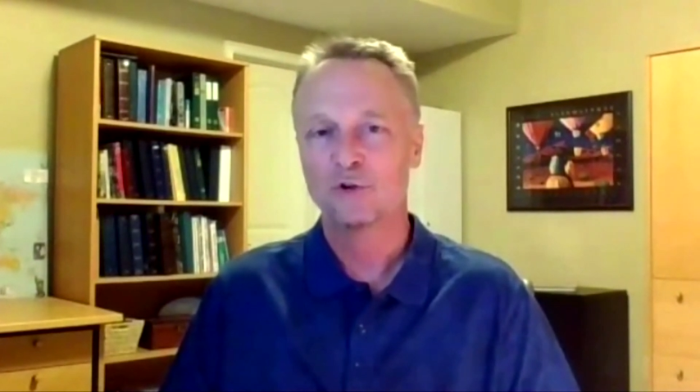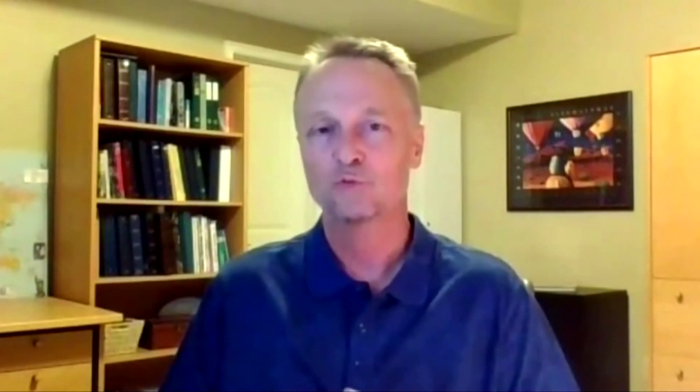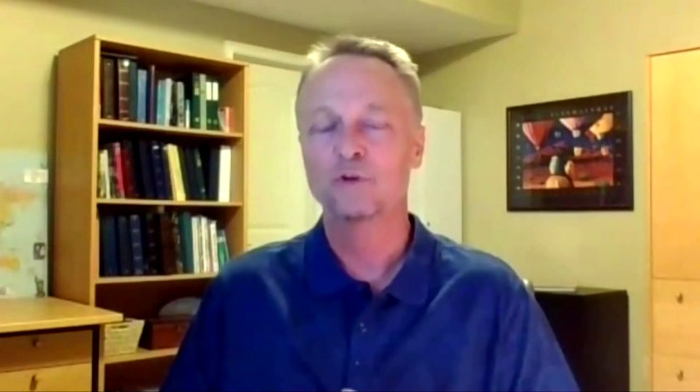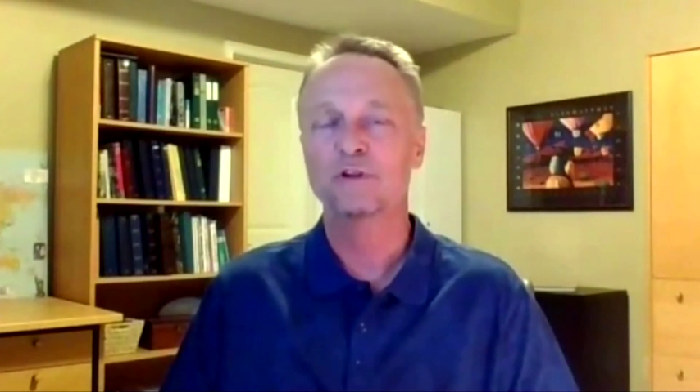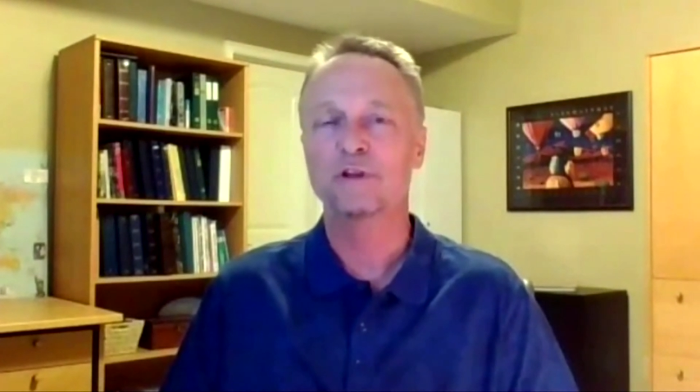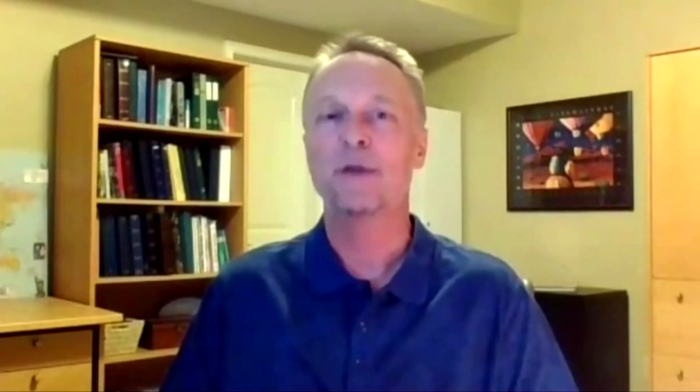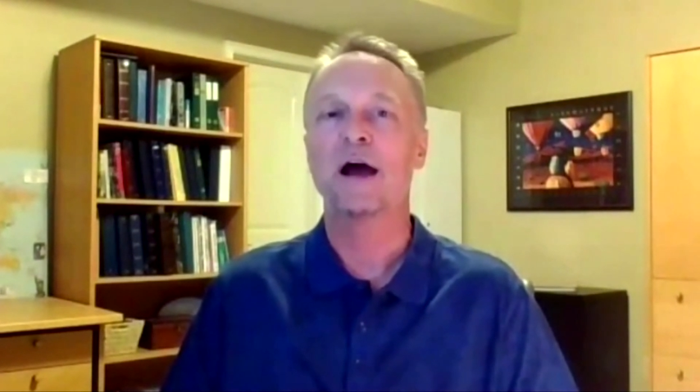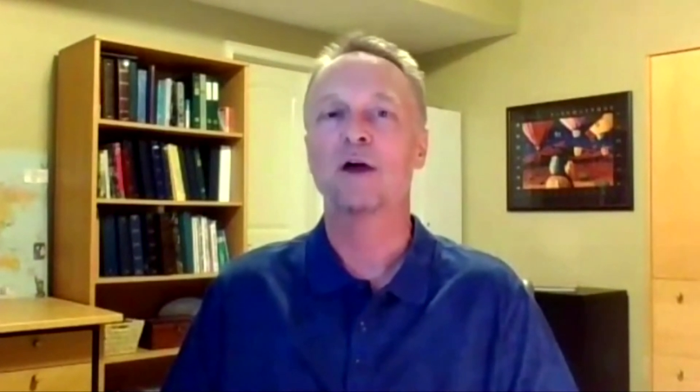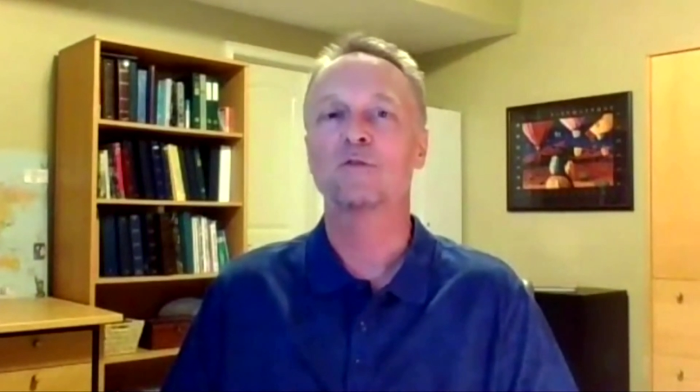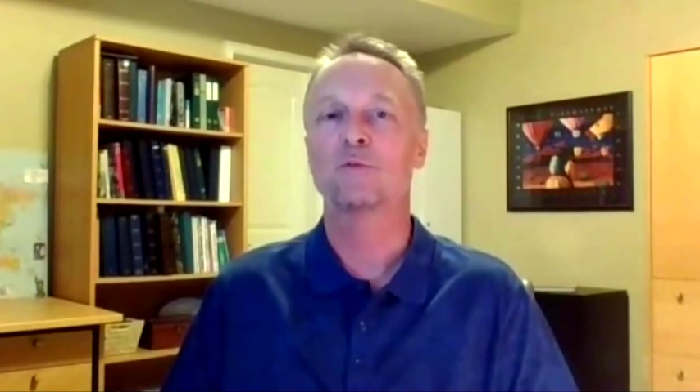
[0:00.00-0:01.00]
really
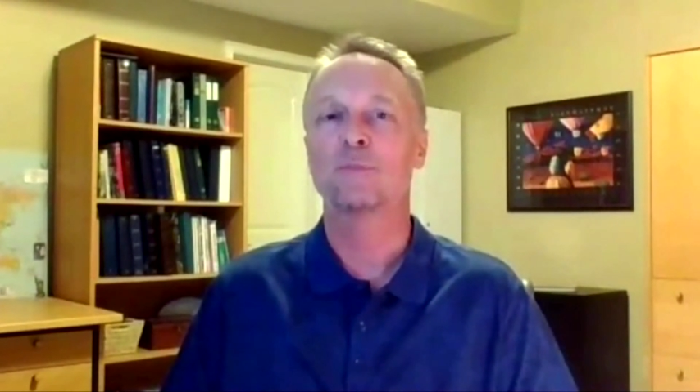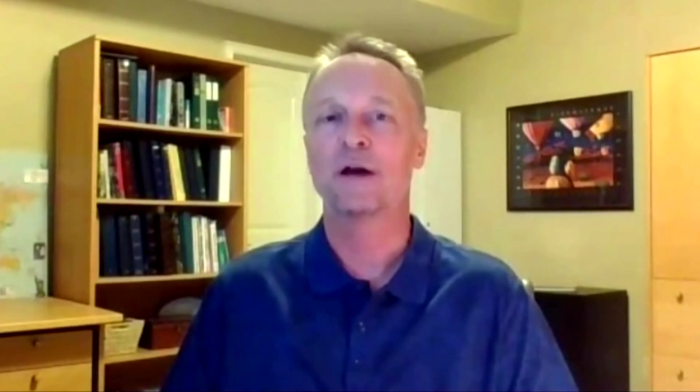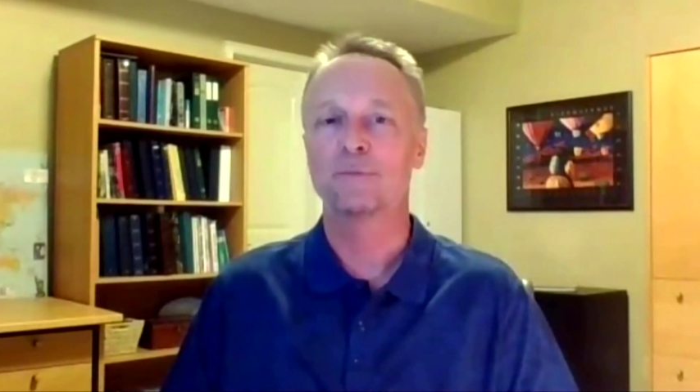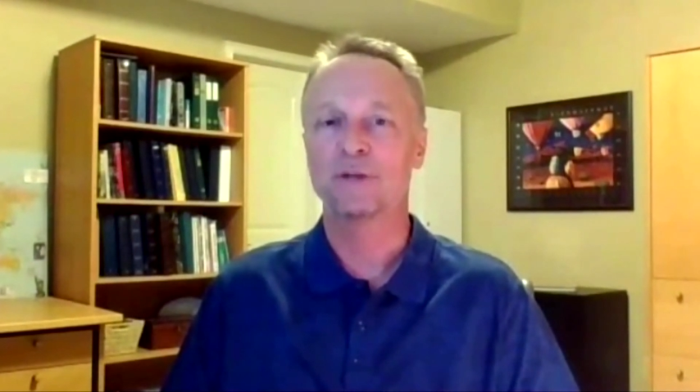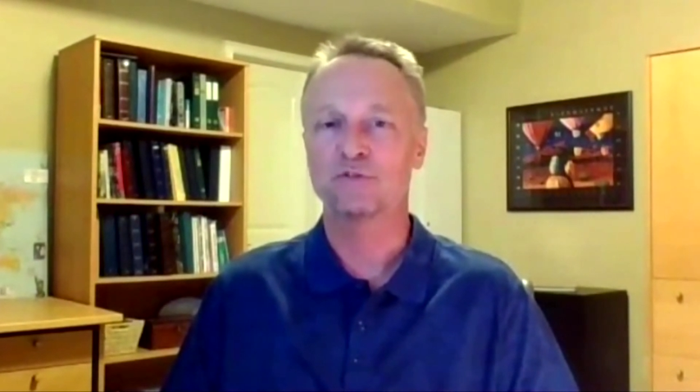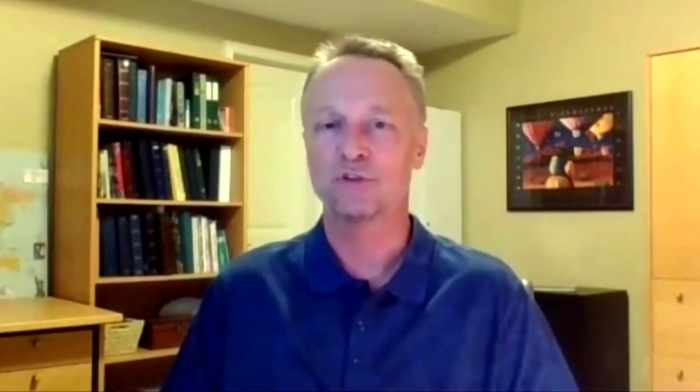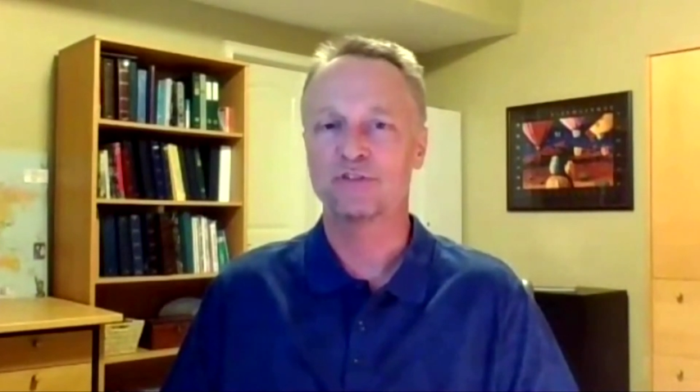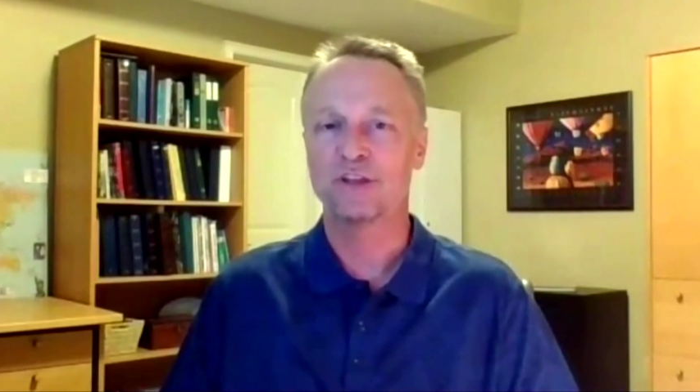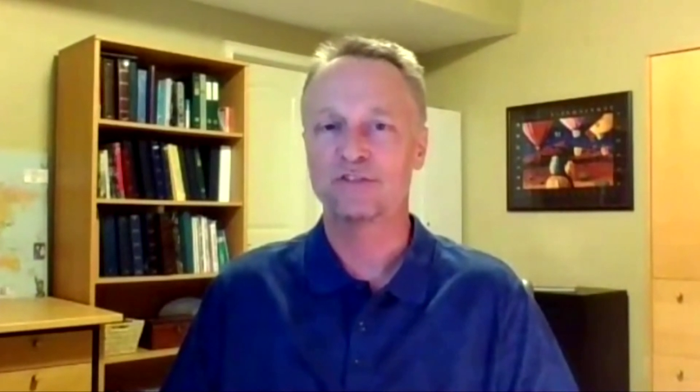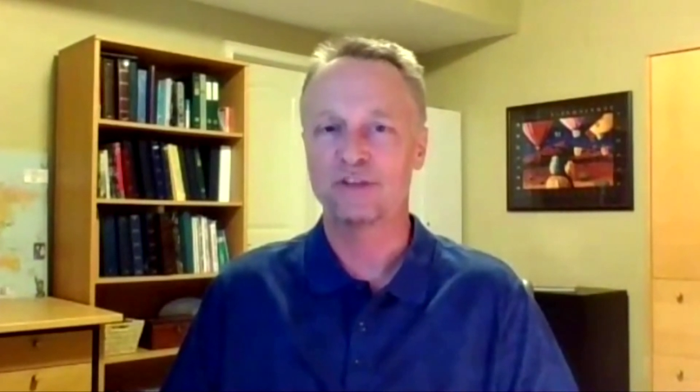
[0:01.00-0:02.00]
powerful biometric
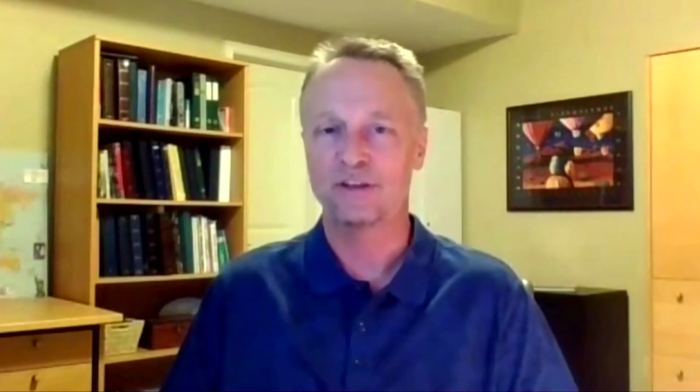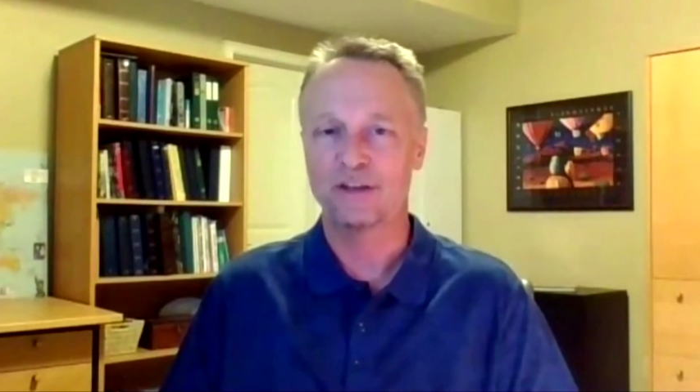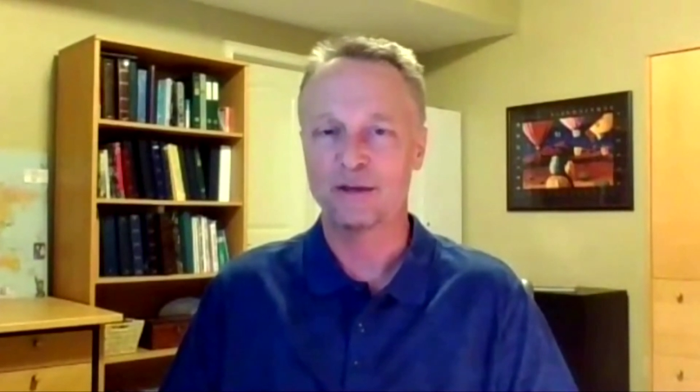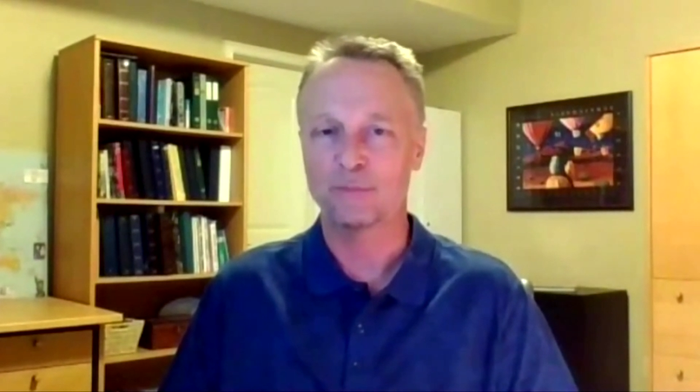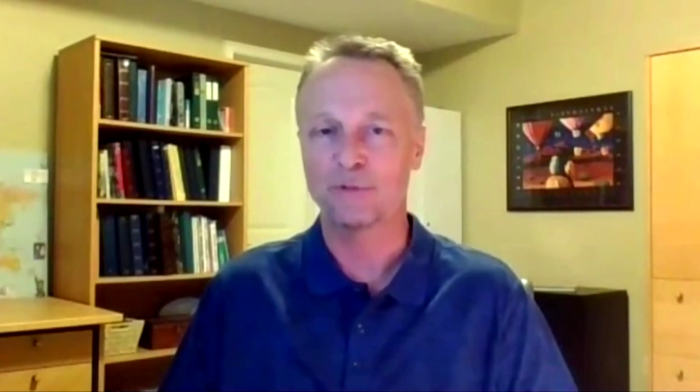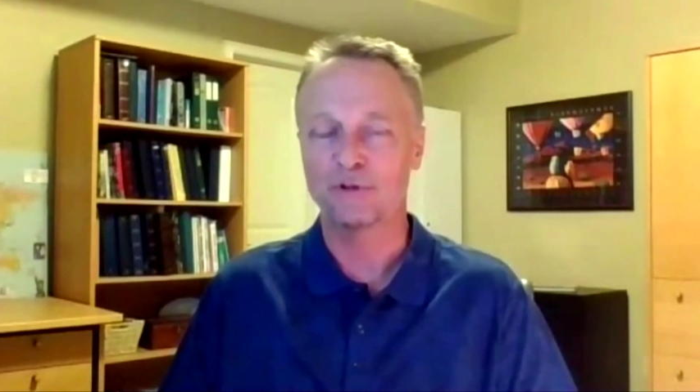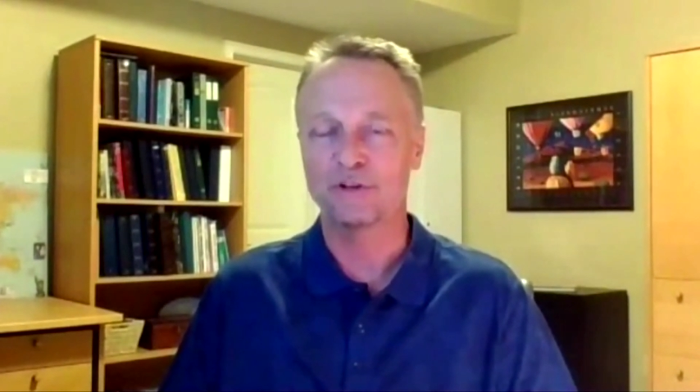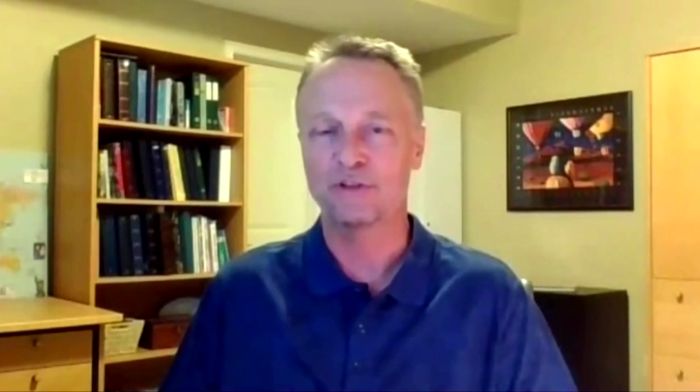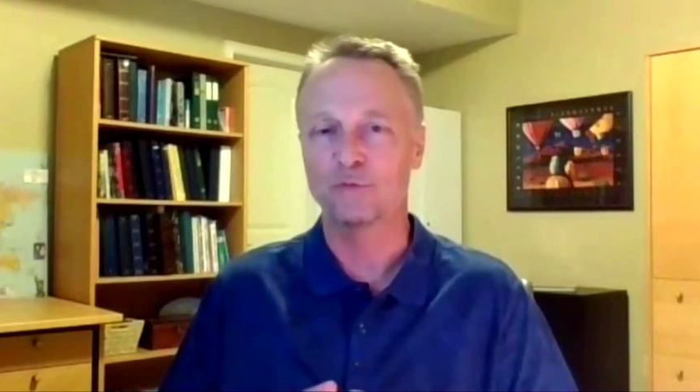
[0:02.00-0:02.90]
sensing capabilities.